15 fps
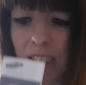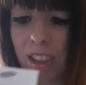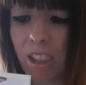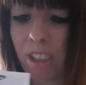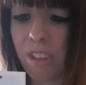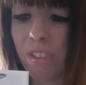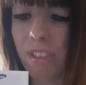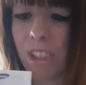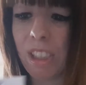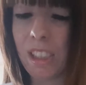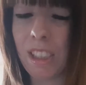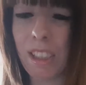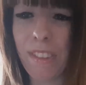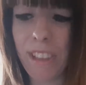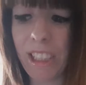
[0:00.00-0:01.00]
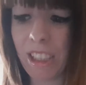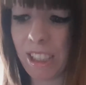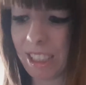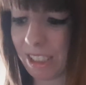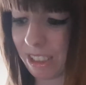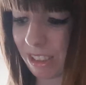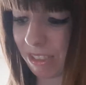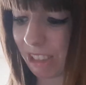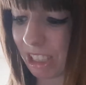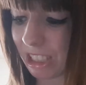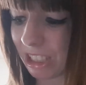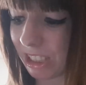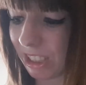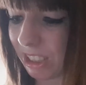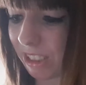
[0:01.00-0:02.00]
to go through because I think I need to
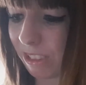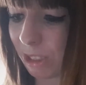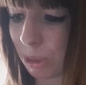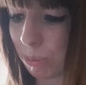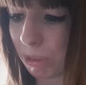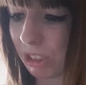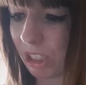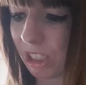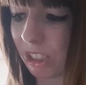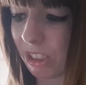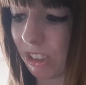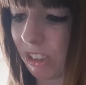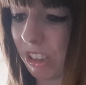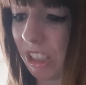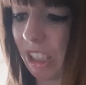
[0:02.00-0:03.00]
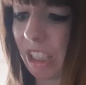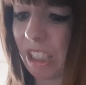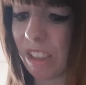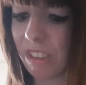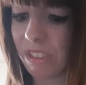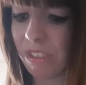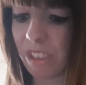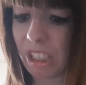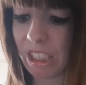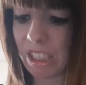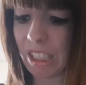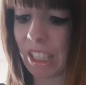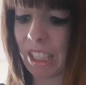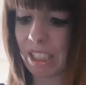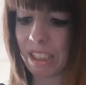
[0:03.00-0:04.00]
register this product online for it to
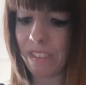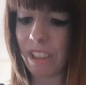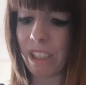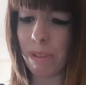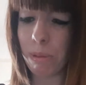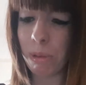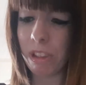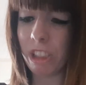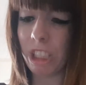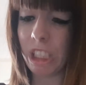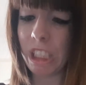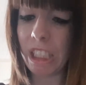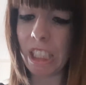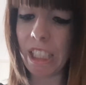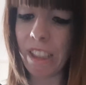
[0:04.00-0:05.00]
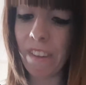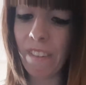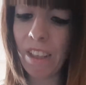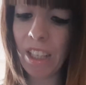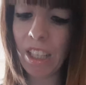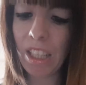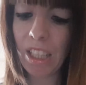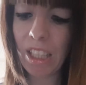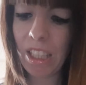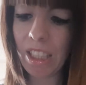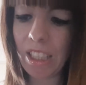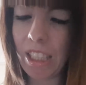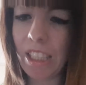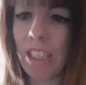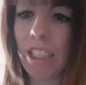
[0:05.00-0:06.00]
activate the warranty. And
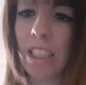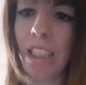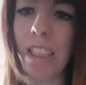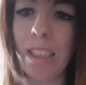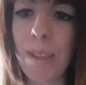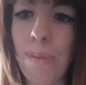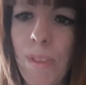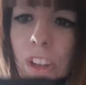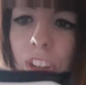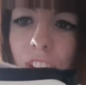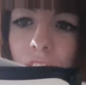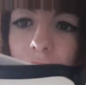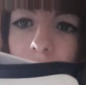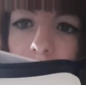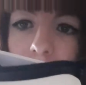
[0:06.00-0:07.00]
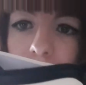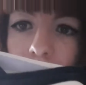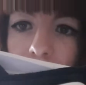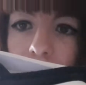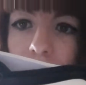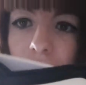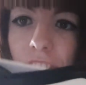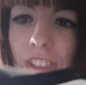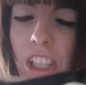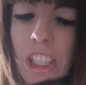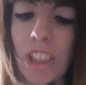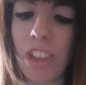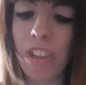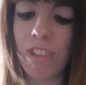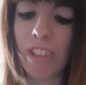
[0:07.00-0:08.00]
then in this box, you've got the
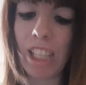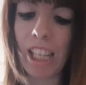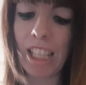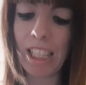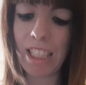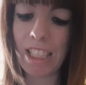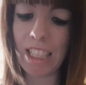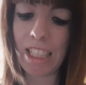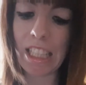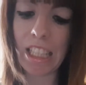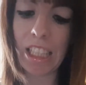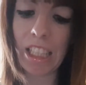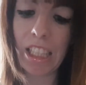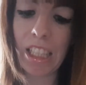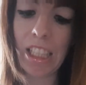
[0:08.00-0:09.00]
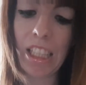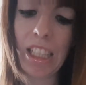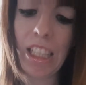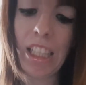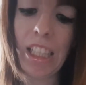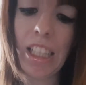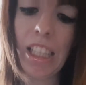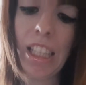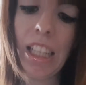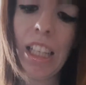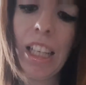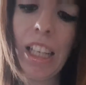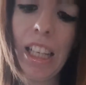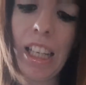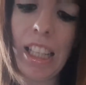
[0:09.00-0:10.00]
virtual reality
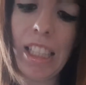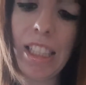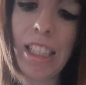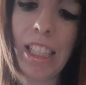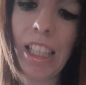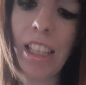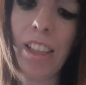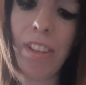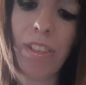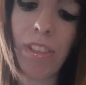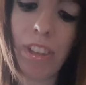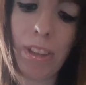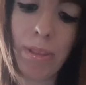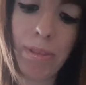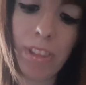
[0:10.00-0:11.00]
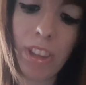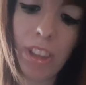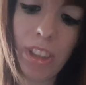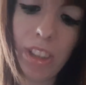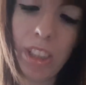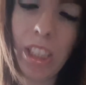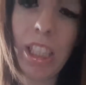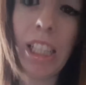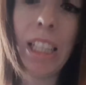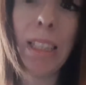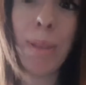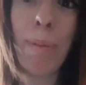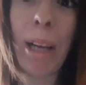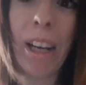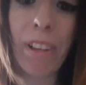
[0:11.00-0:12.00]
headset from, it's
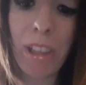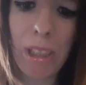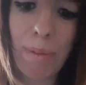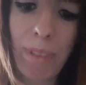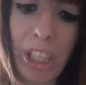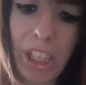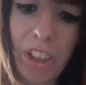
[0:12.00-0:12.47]
powered by